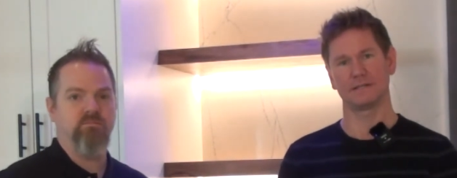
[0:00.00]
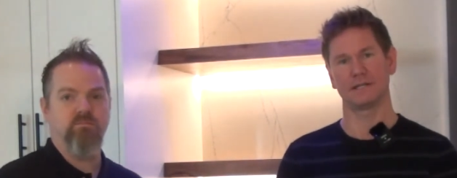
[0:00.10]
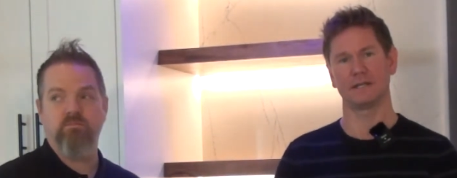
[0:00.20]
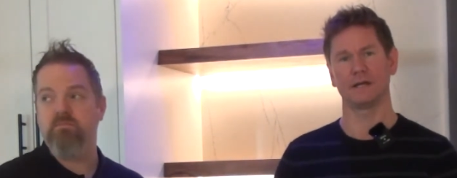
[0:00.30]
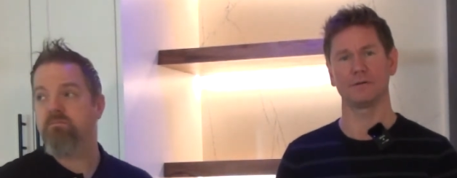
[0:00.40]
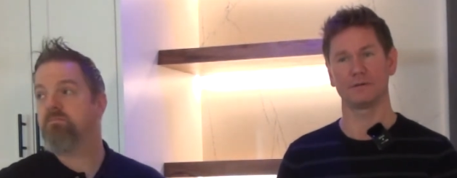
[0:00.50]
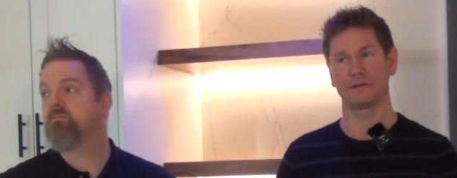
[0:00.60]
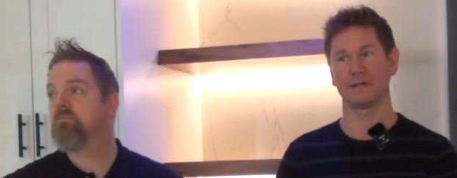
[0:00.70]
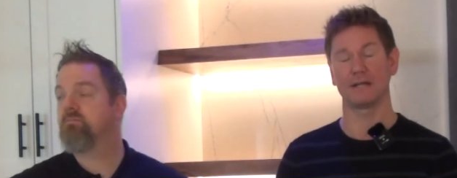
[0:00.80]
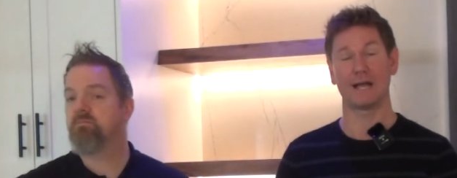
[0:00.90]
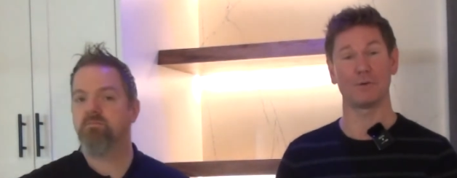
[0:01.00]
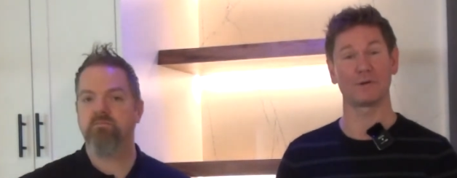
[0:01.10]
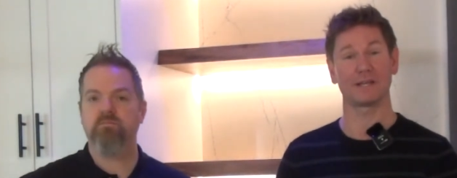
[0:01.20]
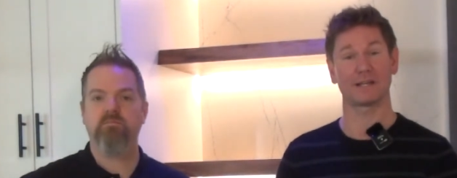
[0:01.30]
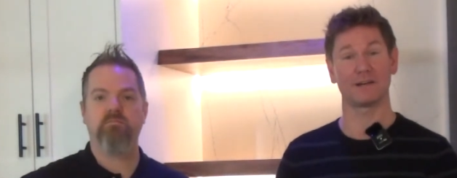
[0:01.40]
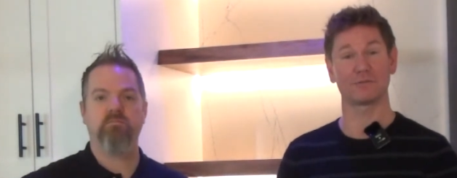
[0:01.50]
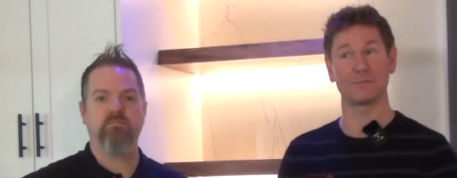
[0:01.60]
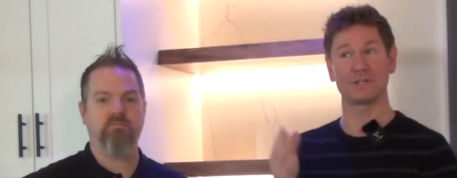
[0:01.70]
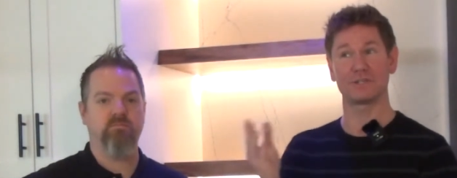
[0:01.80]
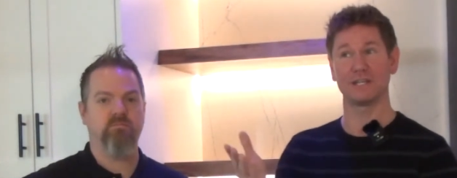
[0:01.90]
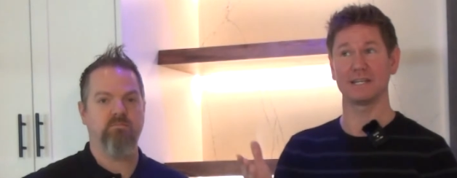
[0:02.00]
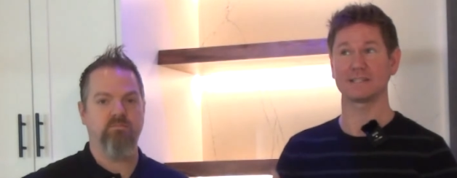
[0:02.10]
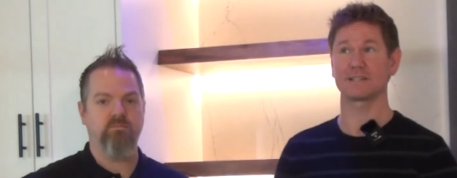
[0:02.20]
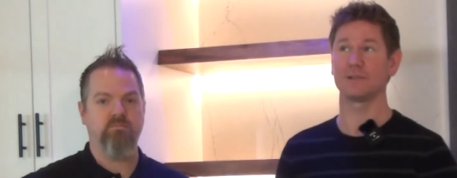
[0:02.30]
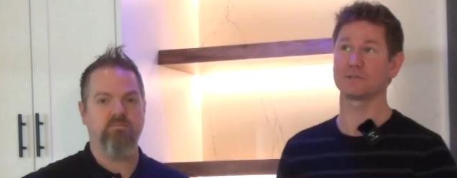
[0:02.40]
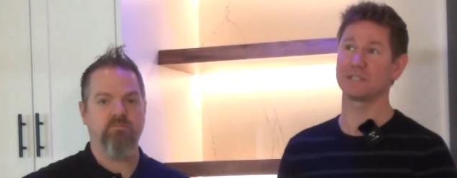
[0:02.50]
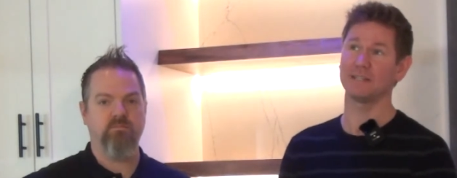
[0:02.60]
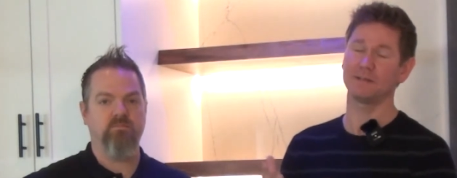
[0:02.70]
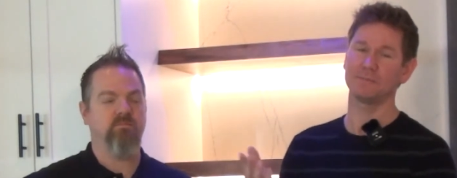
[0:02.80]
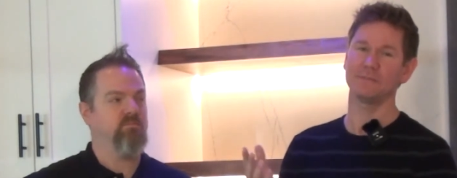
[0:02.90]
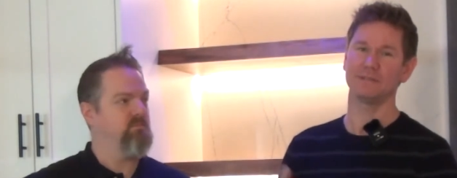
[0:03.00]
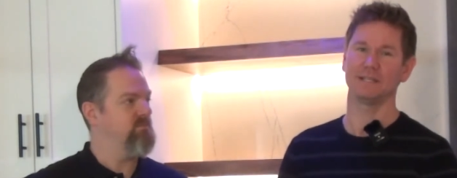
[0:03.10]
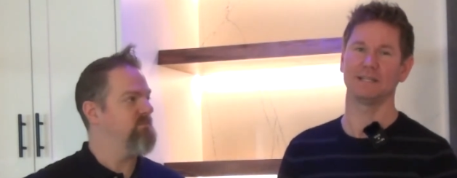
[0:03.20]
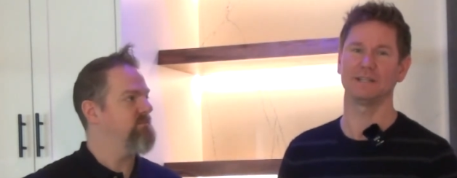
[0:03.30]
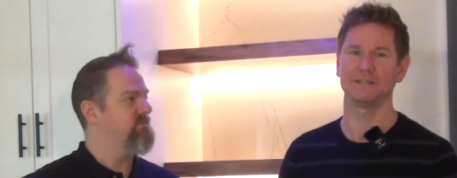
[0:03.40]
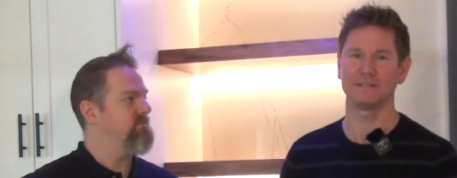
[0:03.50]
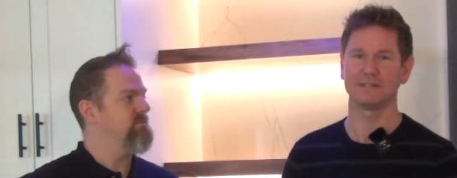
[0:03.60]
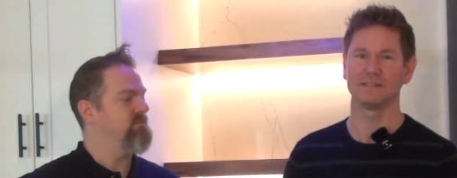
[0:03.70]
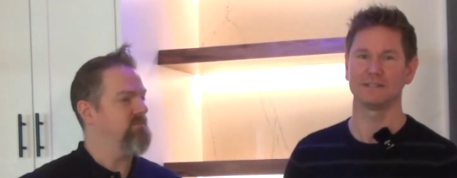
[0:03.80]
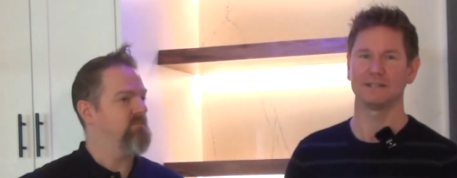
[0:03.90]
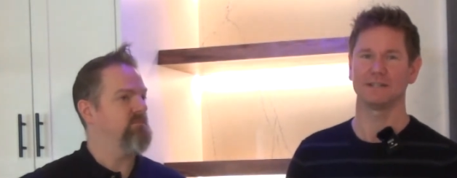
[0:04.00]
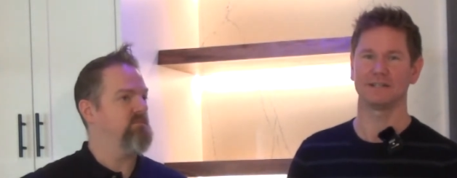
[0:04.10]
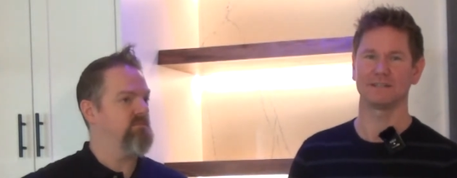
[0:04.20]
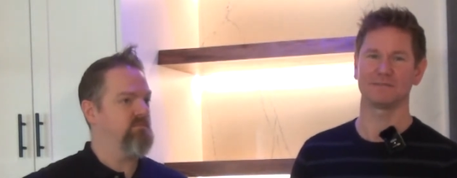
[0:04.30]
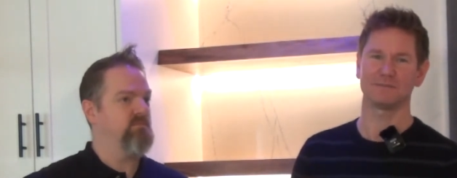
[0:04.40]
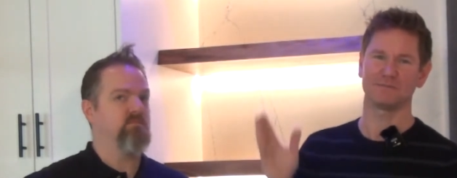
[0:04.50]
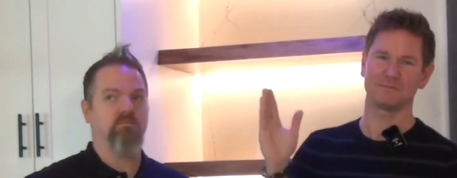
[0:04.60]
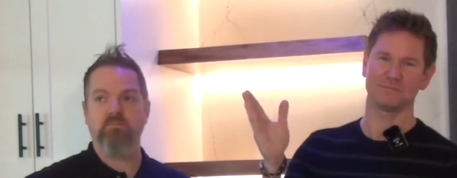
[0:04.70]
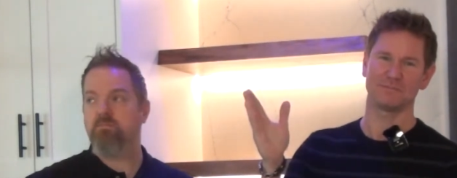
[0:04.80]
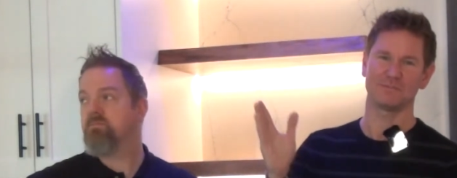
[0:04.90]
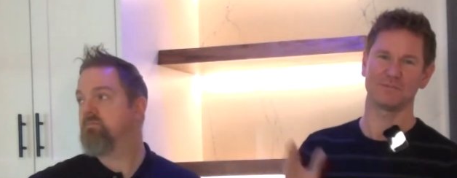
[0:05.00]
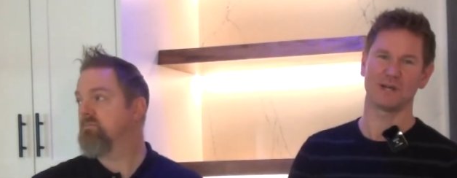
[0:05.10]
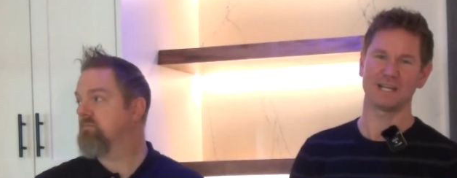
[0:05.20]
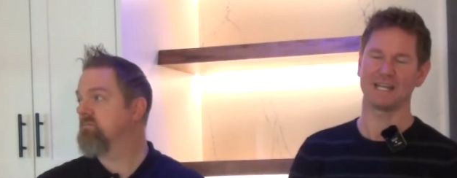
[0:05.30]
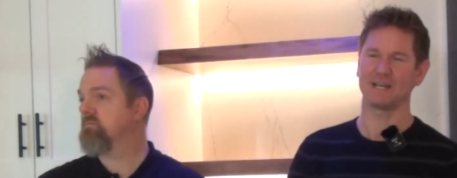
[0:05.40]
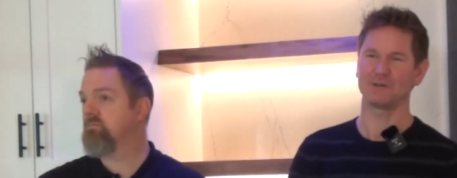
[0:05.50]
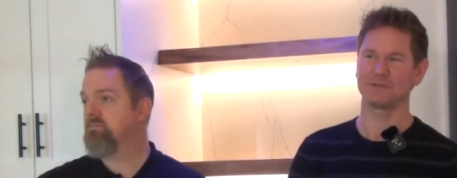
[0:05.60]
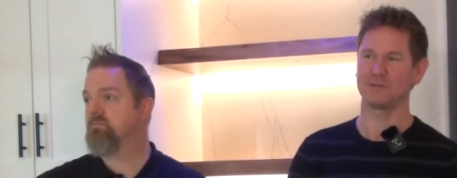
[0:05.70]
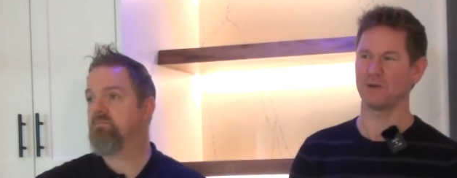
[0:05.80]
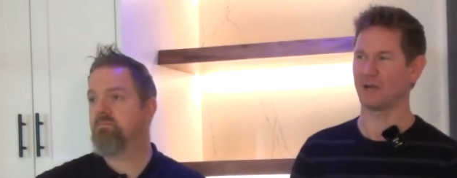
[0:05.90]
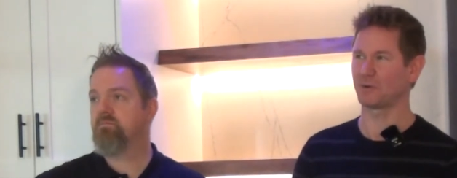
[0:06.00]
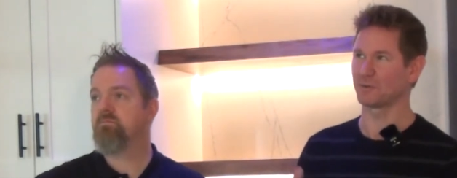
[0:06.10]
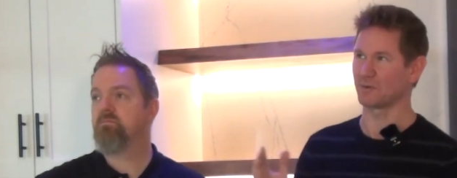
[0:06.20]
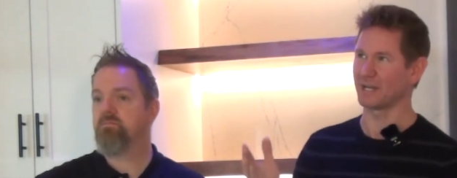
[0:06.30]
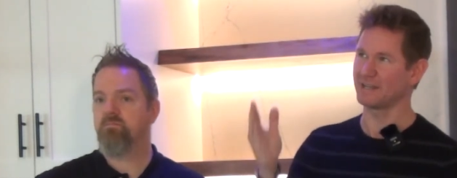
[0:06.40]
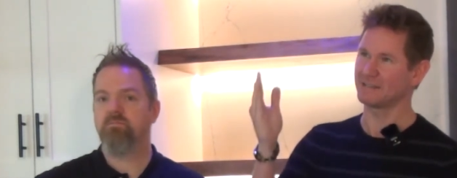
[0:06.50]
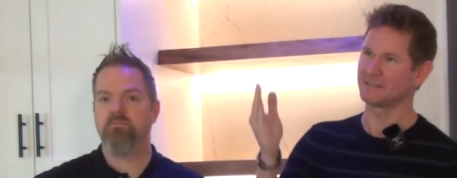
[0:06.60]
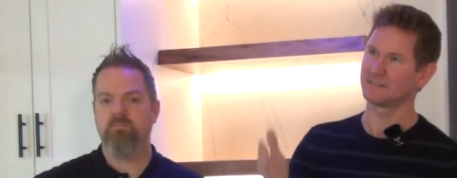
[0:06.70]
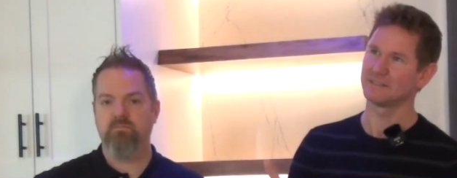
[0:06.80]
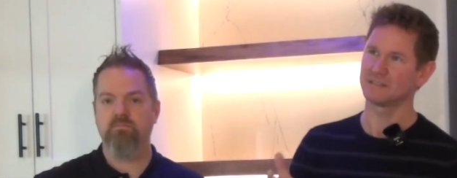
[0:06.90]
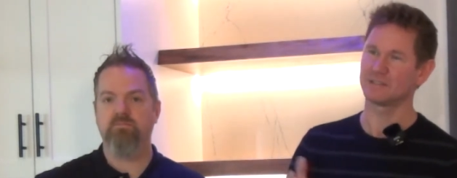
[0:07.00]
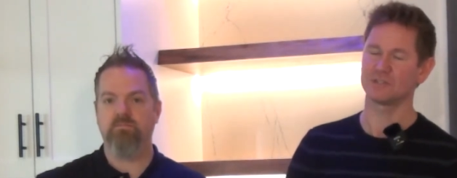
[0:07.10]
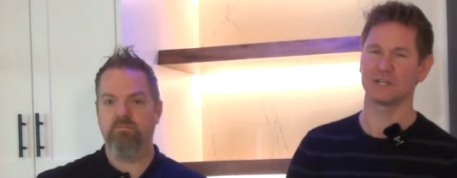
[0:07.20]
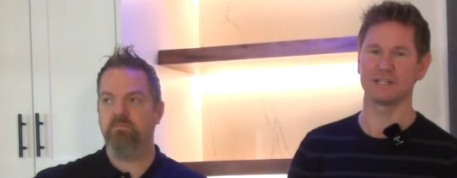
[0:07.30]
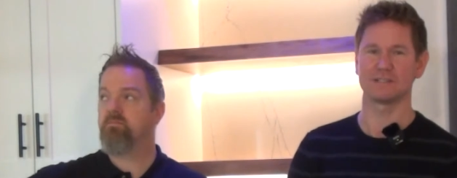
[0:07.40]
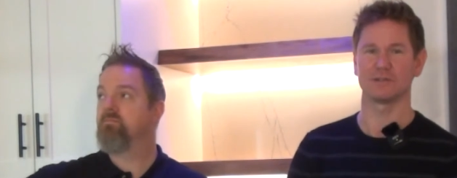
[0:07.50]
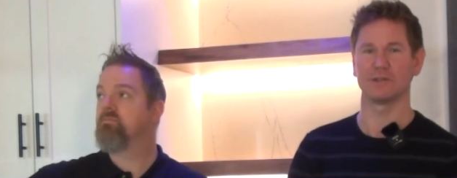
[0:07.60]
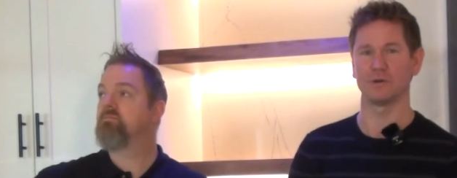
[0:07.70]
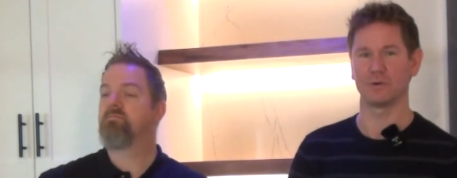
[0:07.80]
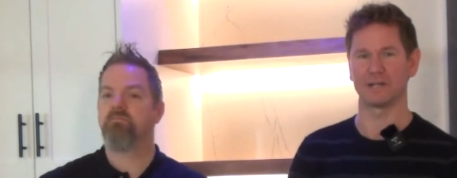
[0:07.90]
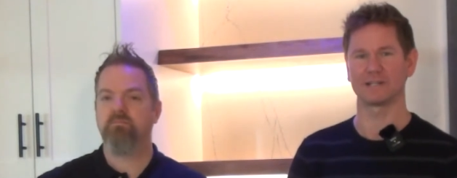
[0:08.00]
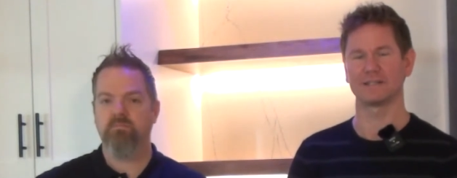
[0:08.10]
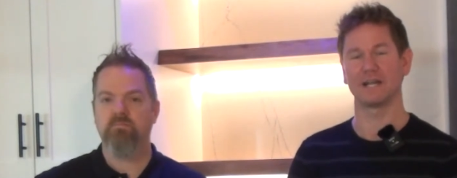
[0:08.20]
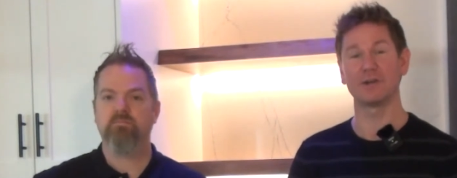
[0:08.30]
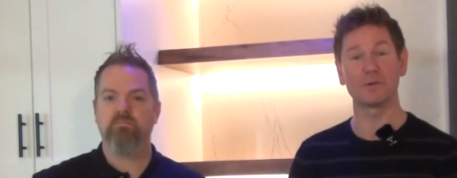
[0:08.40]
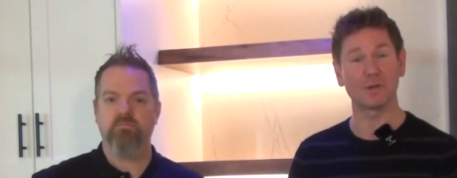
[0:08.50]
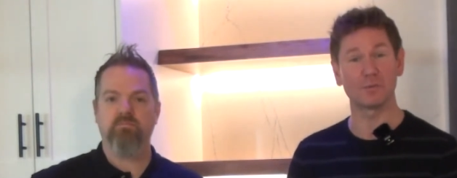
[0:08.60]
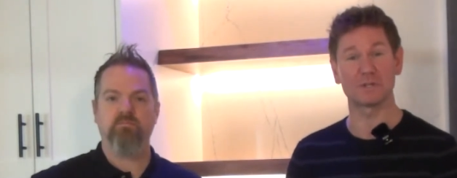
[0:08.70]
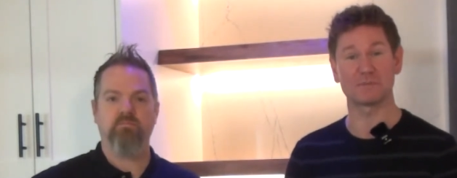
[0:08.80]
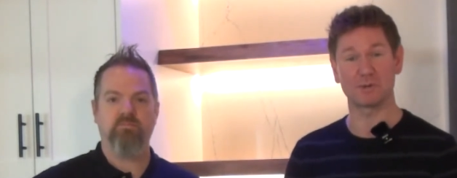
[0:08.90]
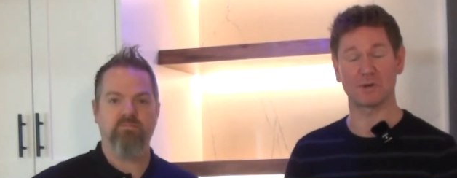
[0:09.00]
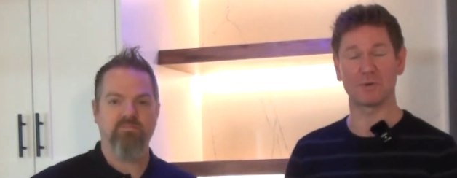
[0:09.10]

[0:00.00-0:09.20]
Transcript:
Speaker 1: And I'll, I will get confirmation that it's closing them, and uh, right now, to our right, the mm-hmm. shades are lowering. I know they're whisper